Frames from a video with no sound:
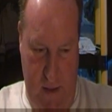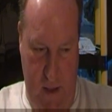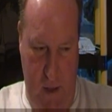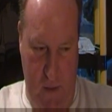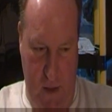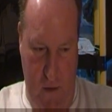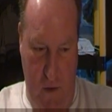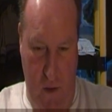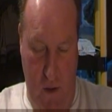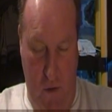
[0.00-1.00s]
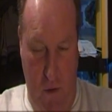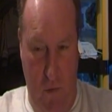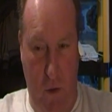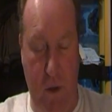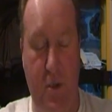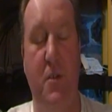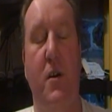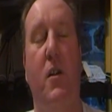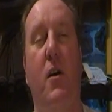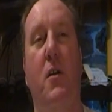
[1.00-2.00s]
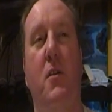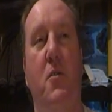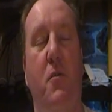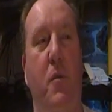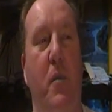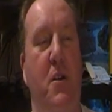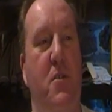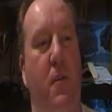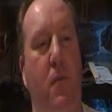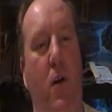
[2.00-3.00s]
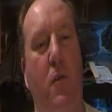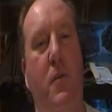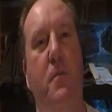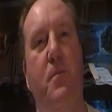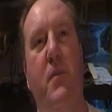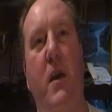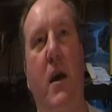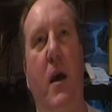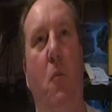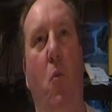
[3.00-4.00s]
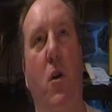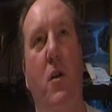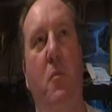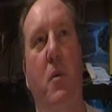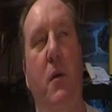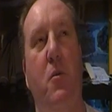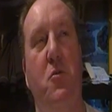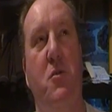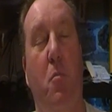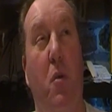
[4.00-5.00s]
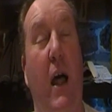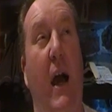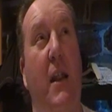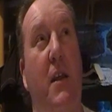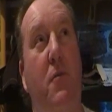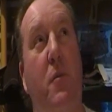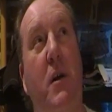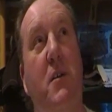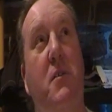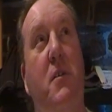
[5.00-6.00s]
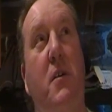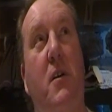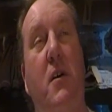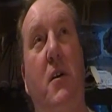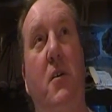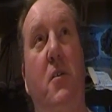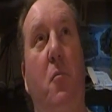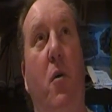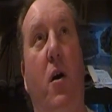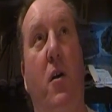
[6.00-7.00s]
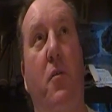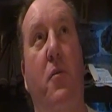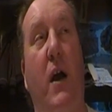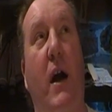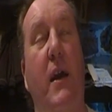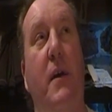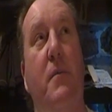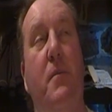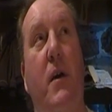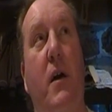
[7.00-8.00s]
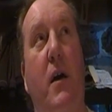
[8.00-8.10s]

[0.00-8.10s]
It seems that it's all a load of rubbish, a lot of disinformation involved. One of the people who supplied the information to Margaret Fry,